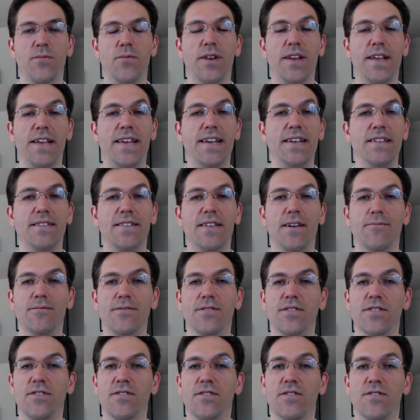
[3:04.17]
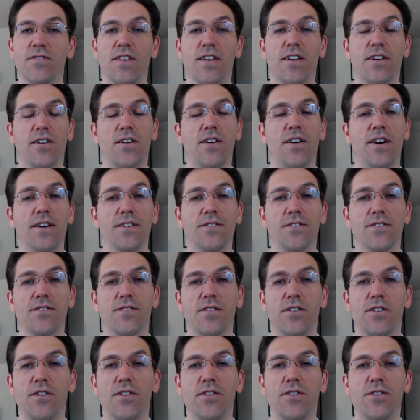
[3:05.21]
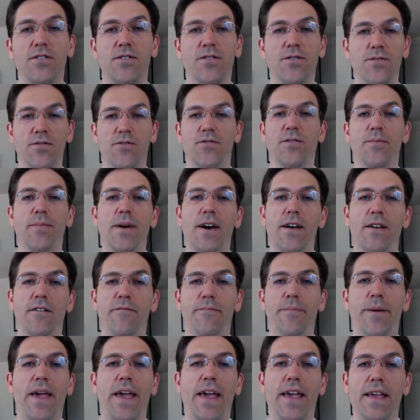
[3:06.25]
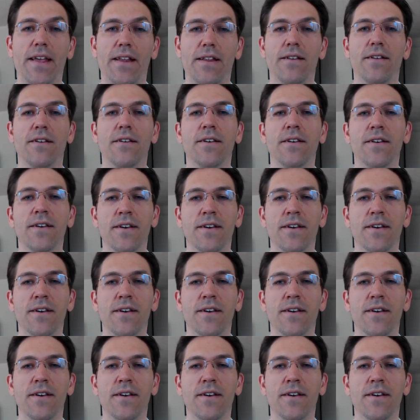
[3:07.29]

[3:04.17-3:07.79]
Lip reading: And when it hits that resistance, it causes a huge amount of pain,